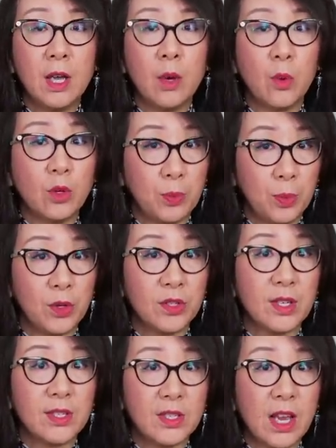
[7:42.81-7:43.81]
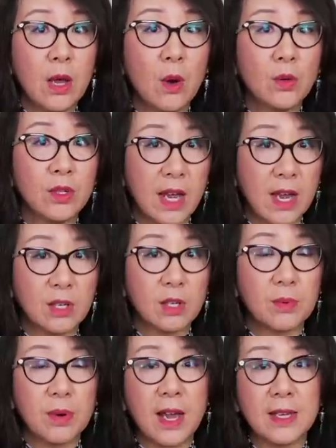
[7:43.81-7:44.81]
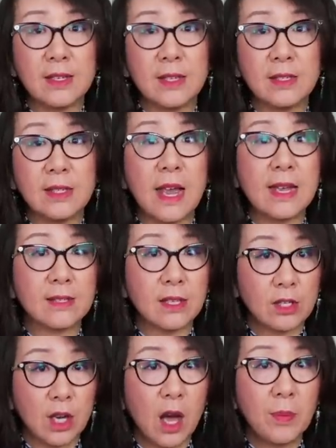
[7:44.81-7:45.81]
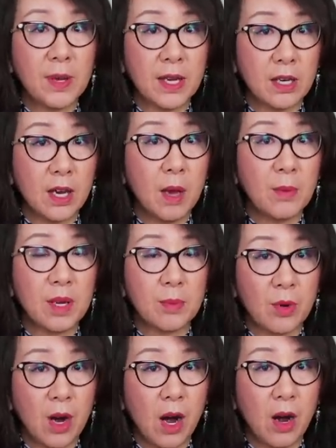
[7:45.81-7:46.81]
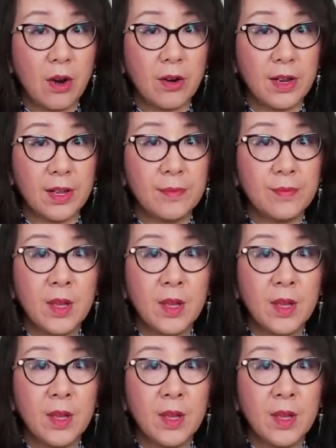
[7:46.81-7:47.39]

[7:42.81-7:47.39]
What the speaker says: which puts state-owned enterprises as the top economic priority.